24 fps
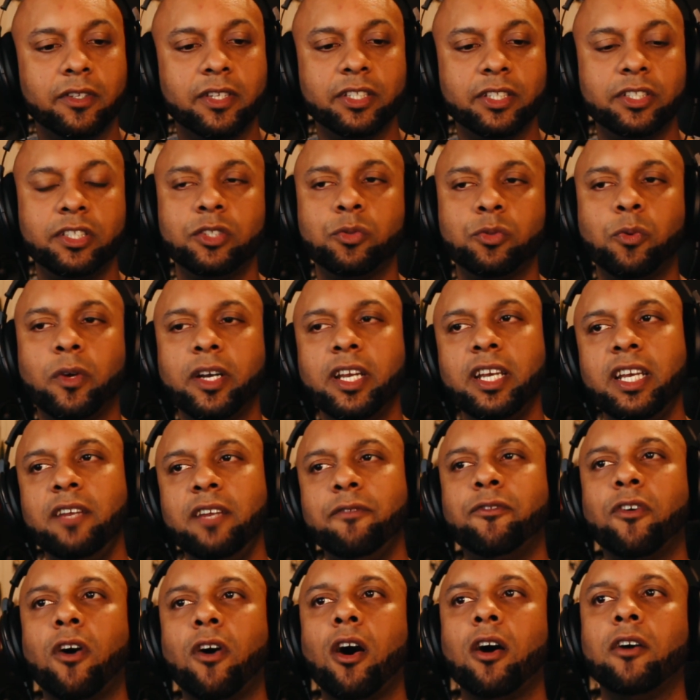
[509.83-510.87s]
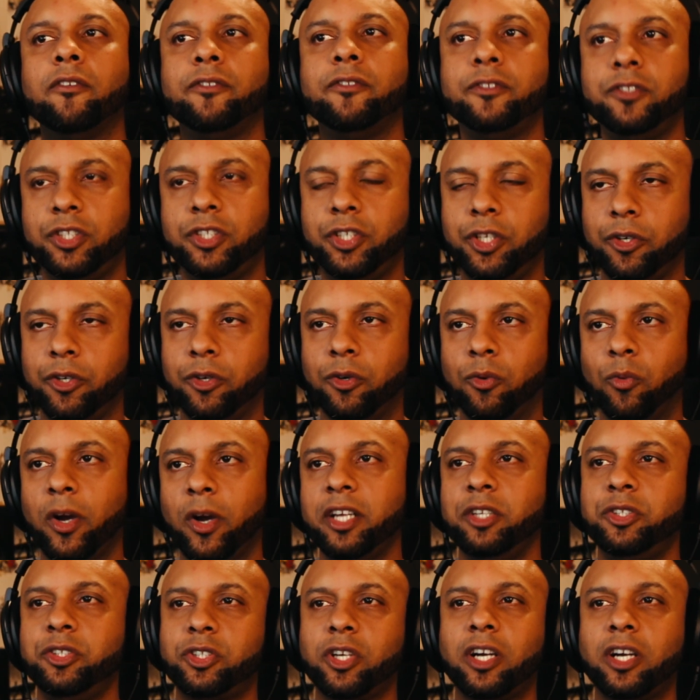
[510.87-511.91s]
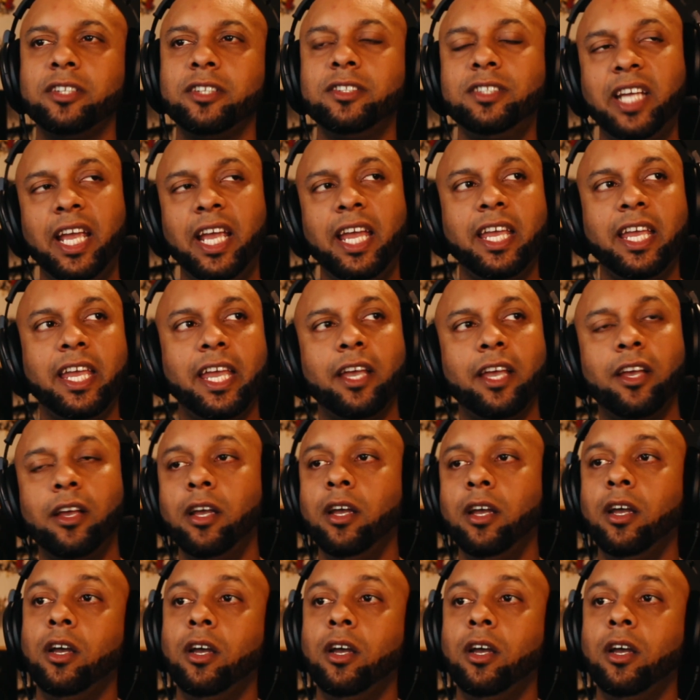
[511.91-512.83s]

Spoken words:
This is what it evolved to, where you start taking,